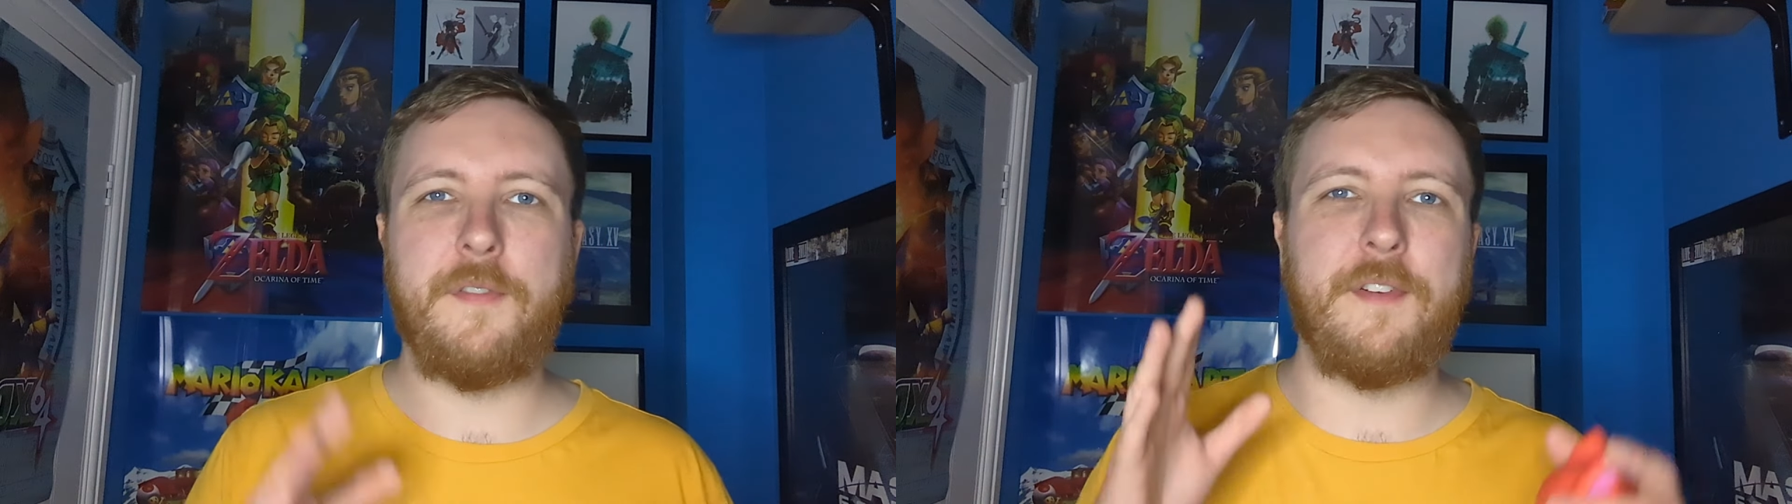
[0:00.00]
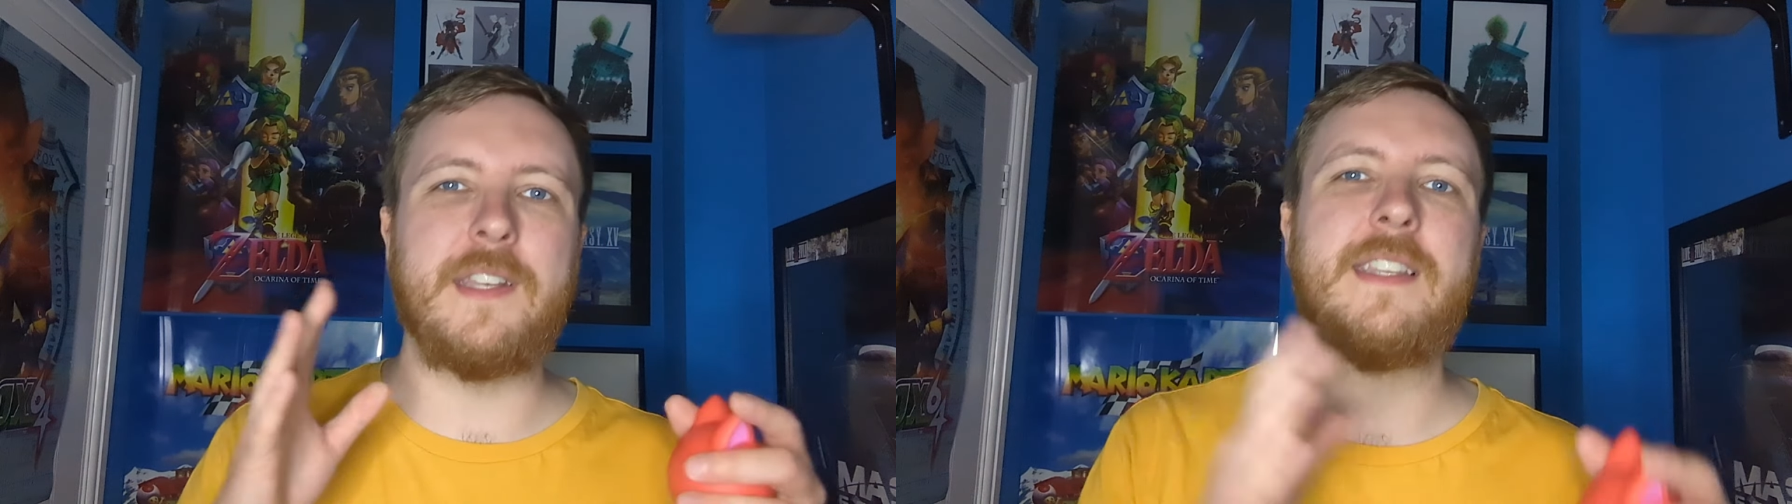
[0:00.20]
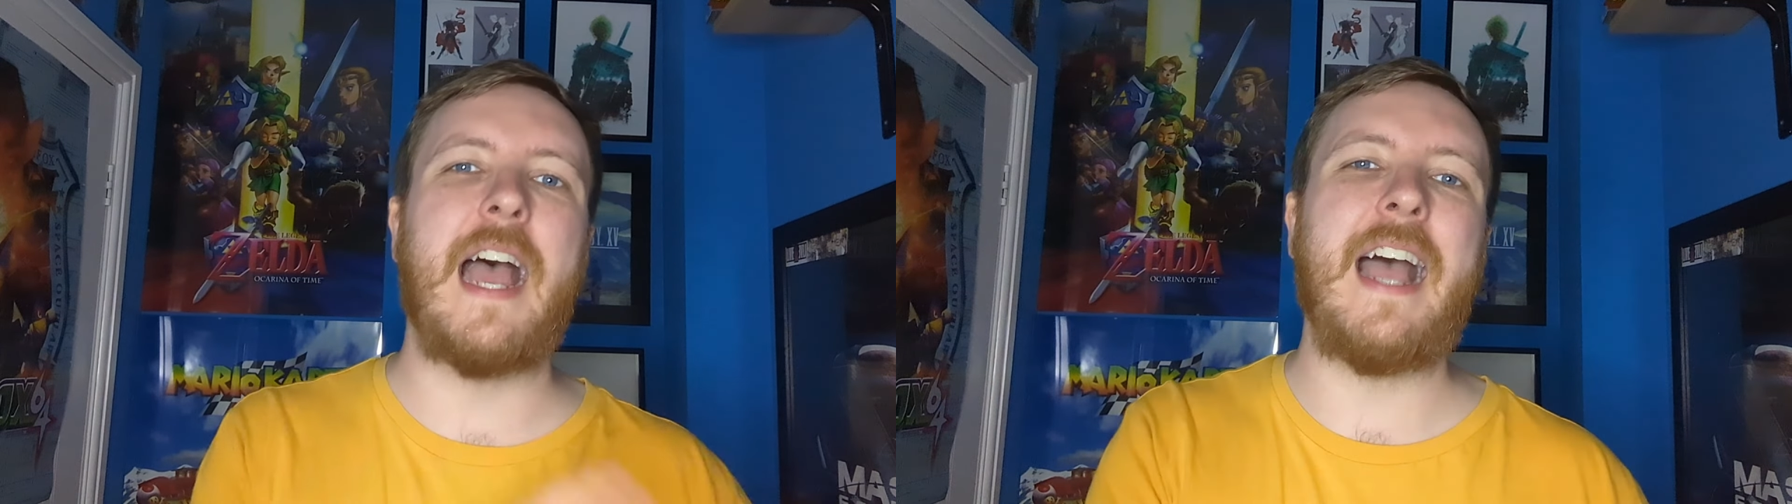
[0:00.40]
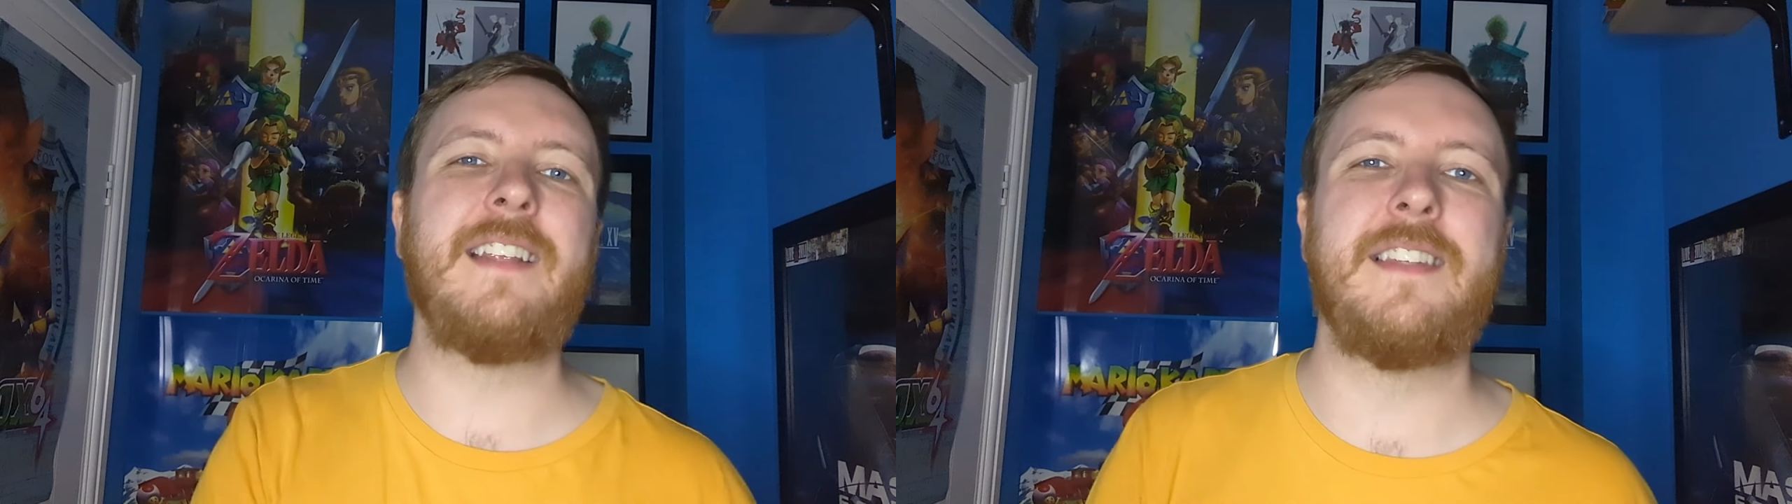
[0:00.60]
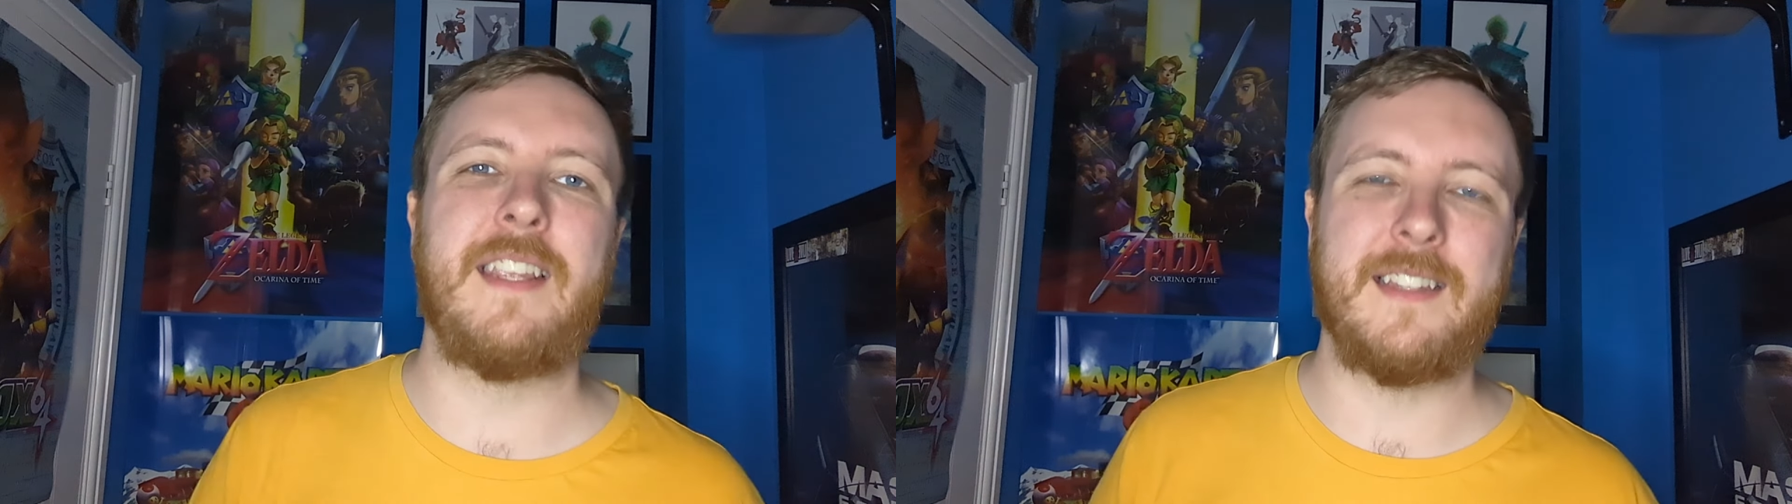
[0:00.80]

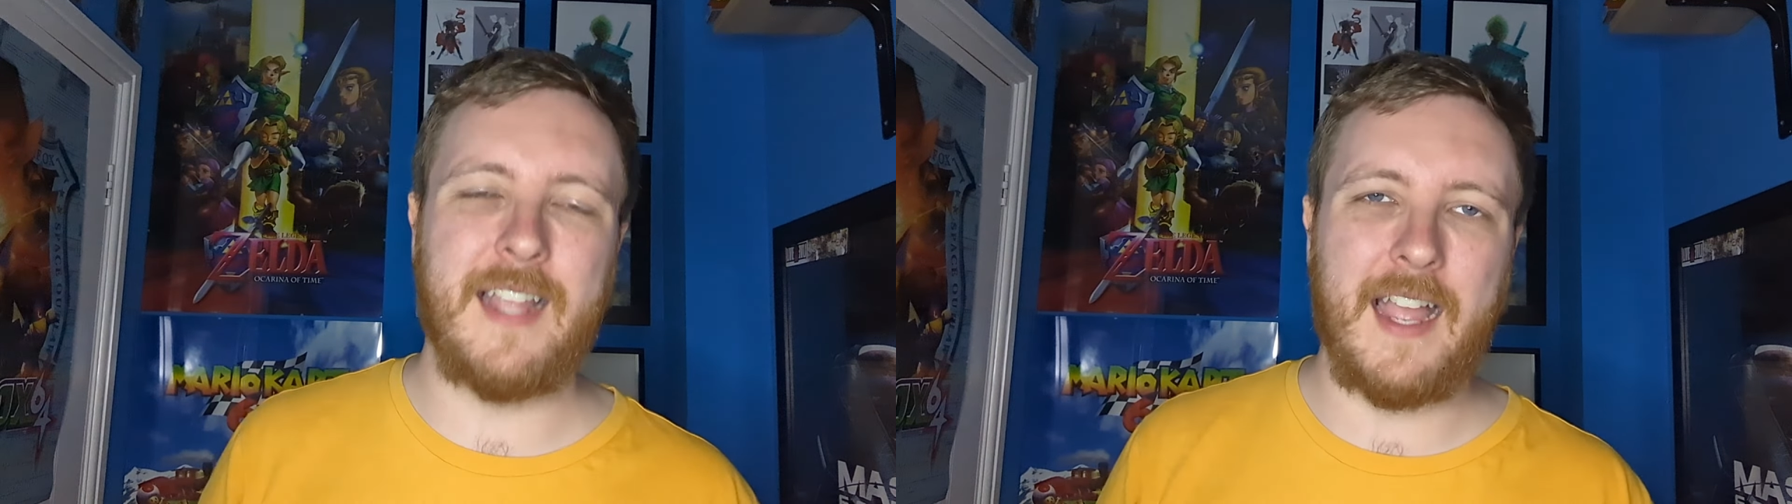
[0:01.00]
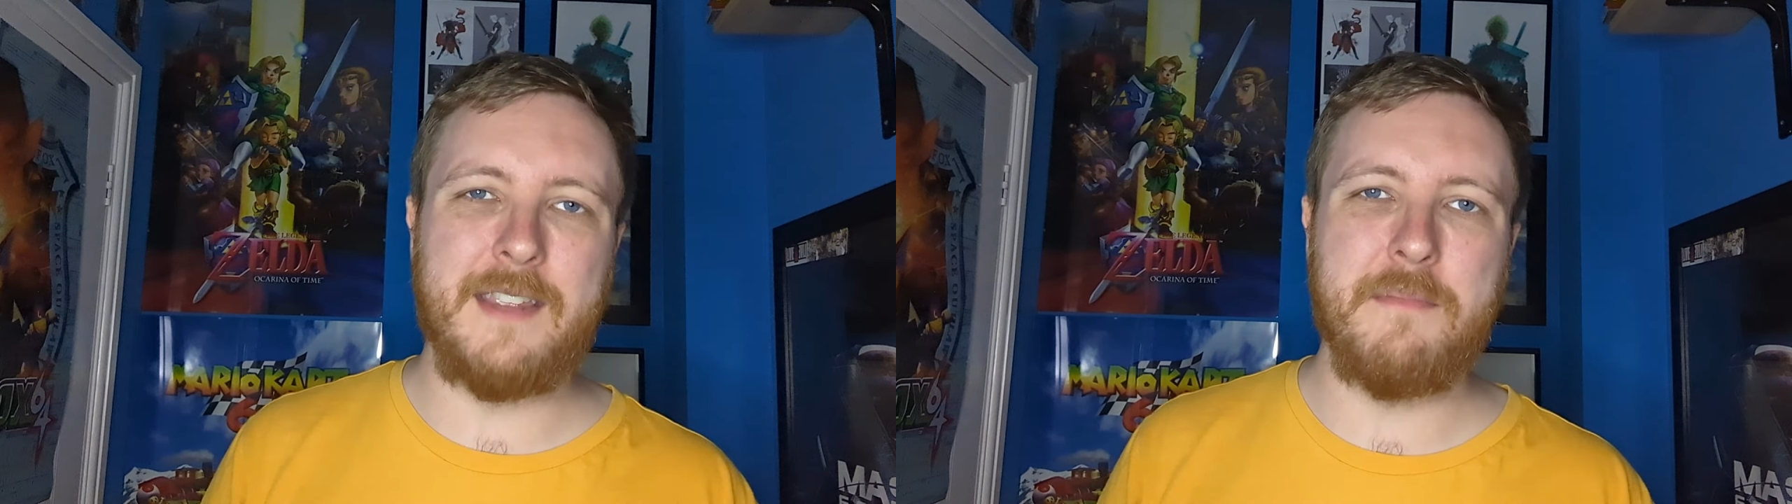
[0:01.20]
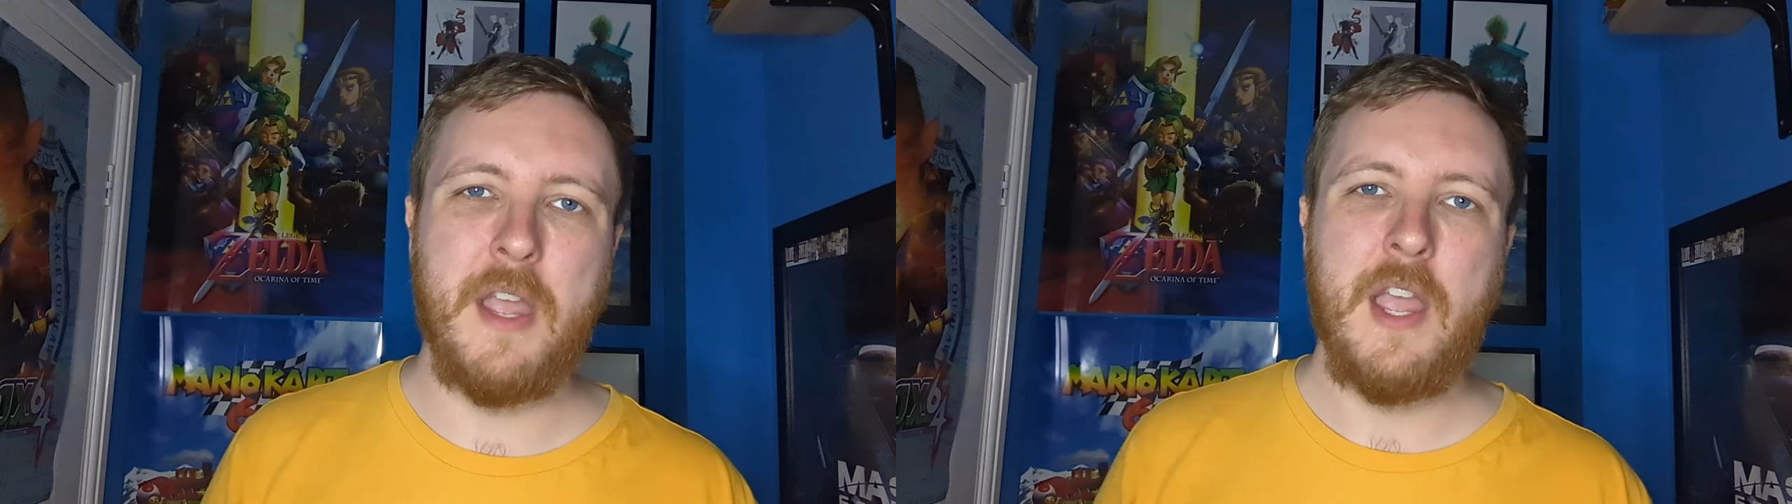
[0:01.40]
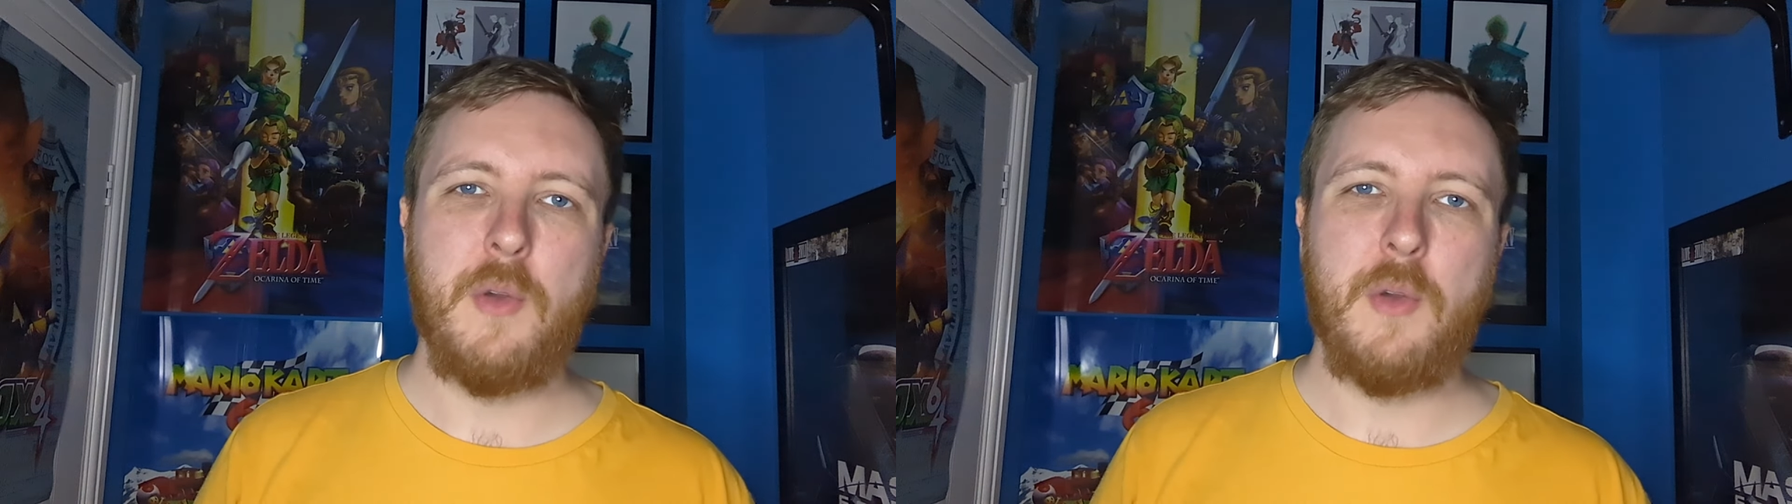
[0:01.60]
fantastic time